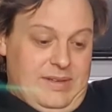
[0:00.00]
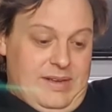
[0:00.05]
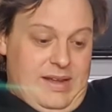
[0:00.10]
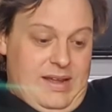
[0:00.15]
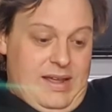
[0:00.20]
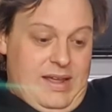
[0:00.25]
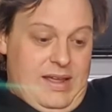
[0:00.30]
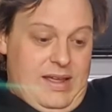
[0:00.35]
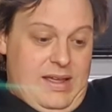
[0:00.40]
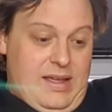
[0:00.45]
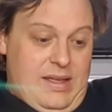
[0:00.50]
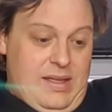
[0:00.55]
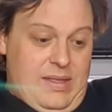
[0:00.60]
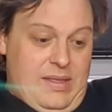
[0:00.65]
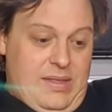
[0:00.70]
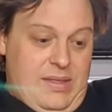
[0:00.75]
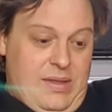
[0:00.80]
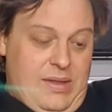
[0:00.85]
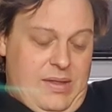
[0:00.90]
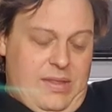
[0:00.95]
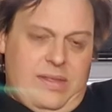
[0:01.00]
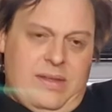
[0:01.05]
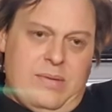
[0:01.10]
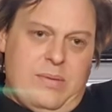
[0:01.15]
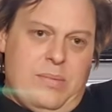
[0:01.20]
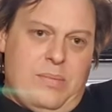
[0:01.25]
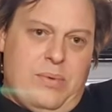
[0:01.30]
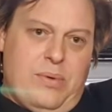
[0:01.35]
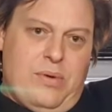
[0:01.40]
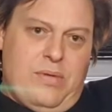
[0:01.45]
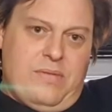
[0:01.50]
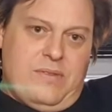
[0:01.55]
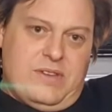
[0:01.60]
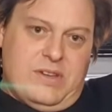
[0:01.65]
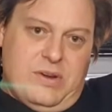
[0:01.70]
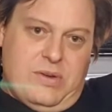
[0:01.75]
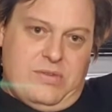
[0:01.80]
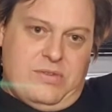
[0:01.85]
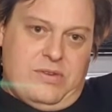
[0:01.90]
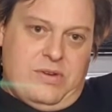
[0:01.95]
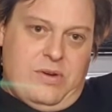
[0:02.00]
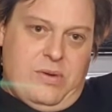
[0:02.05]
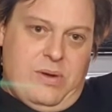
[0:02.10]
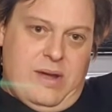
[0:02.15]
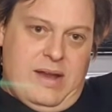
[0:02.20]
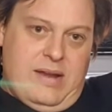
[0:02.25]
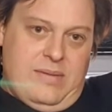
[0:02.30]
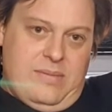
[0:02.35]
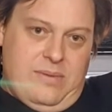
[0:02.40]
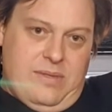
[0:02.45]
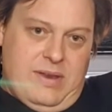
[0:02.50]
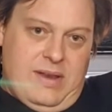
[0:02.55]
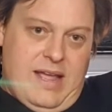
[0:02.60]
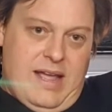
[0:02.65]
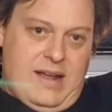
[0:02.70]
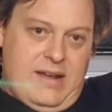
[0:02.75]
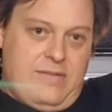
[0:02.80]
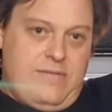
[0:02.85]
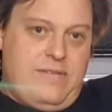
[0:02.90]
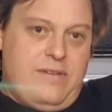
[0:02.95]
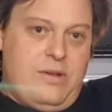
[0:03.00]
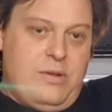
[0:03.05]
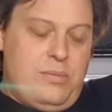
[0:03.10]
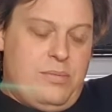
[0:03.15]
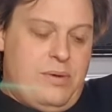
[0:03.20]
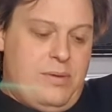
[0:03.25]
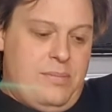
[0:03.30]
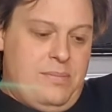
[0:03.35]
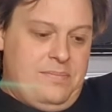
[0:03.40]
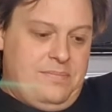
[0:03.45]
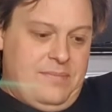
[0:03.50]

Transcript: that I think we bought for 200 quid with a knackered fuel pump.